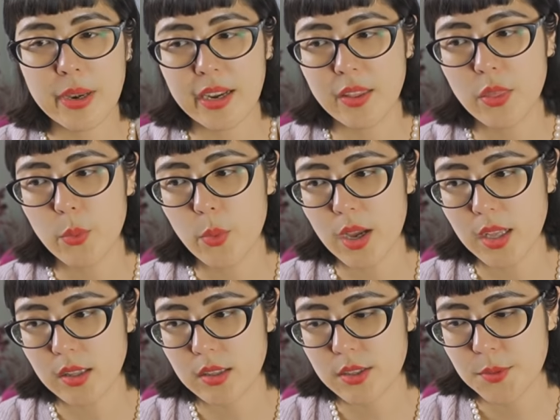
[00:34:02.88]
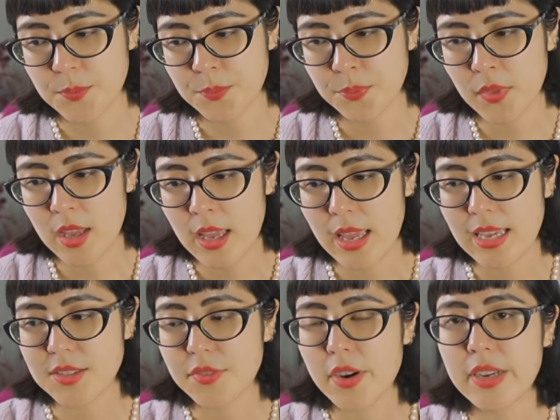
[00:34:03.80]
happening in the world.
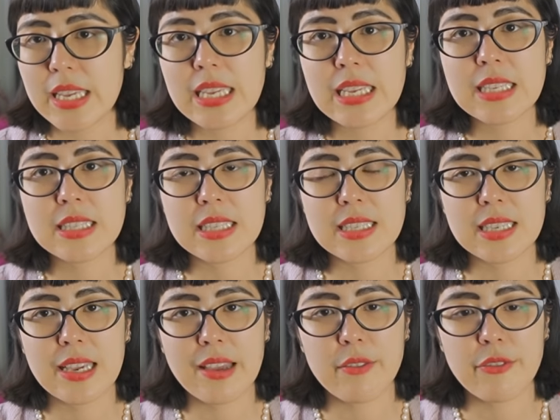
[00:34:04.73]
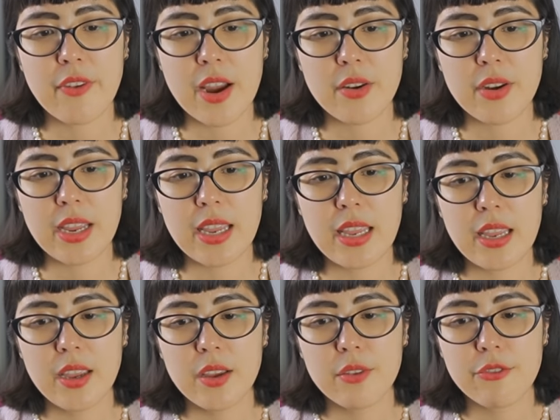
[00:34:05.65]
It's very easy to get
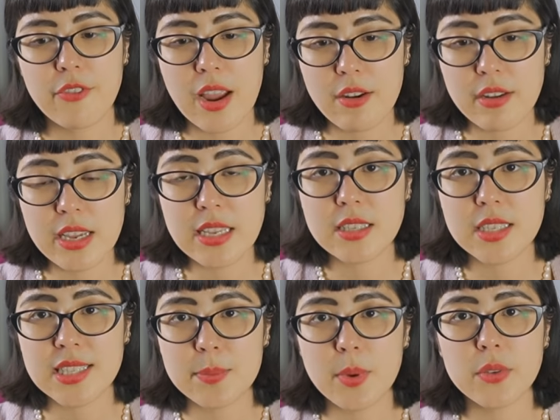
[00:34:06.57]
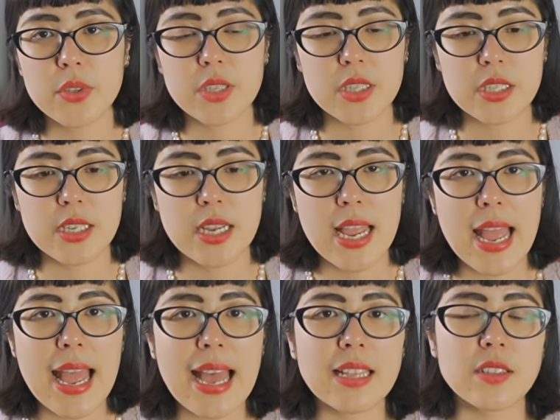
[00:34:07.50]
very, very despondent
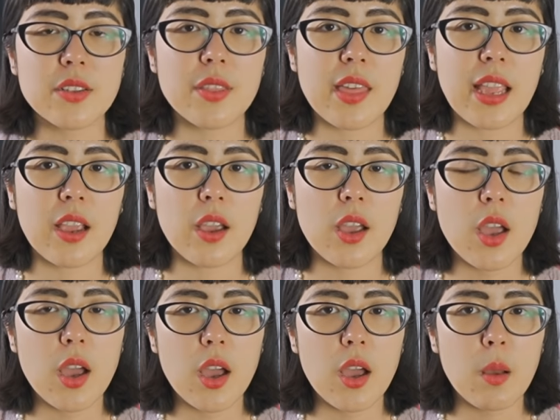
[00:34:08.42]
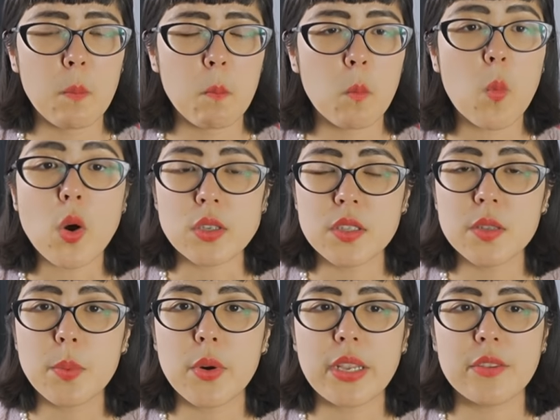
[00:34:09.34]
and to think, what's
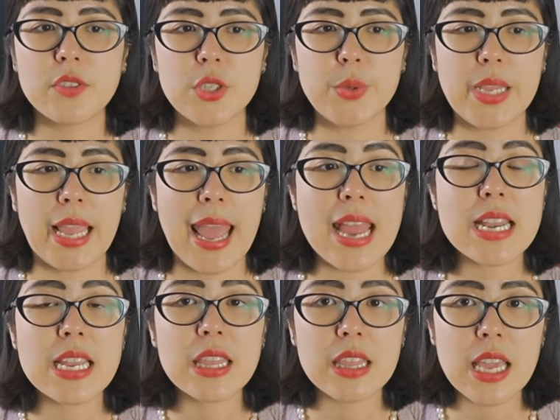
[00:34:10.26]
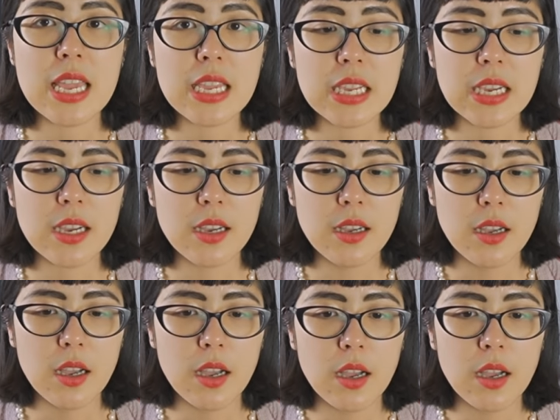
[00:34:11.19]
the point of doing anything?